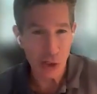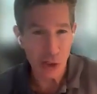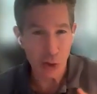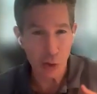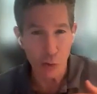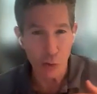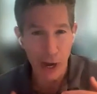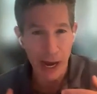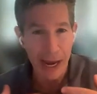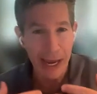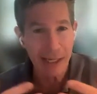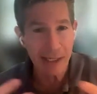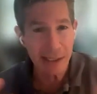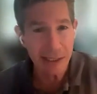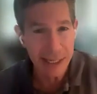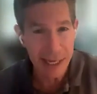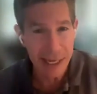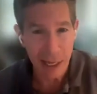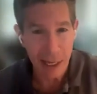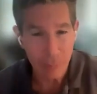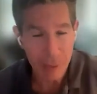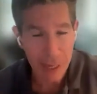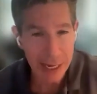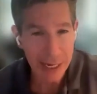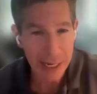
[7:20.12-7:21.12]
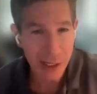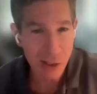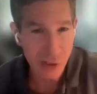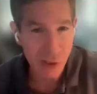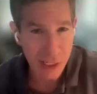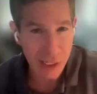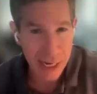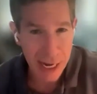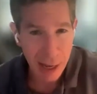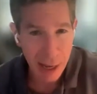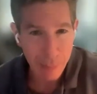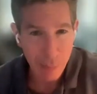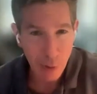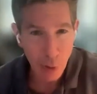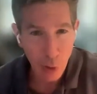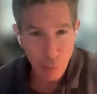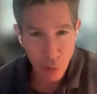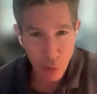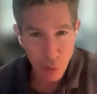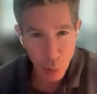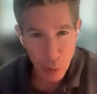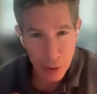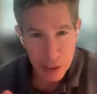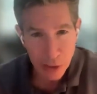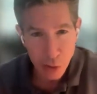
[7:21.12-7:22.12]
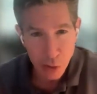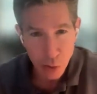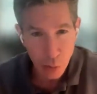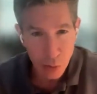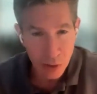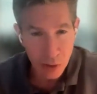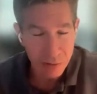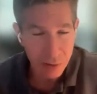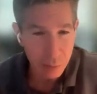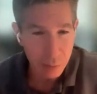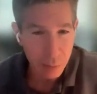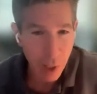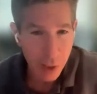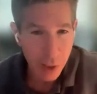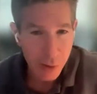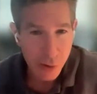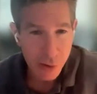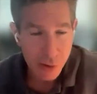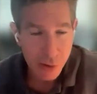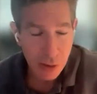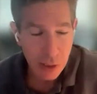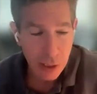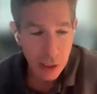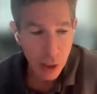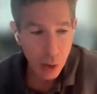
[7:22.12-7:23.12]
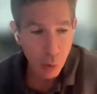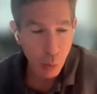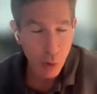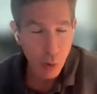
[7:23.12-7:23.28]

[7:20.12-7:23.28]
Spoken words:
in these grand campaigns that happen over weeks or even months,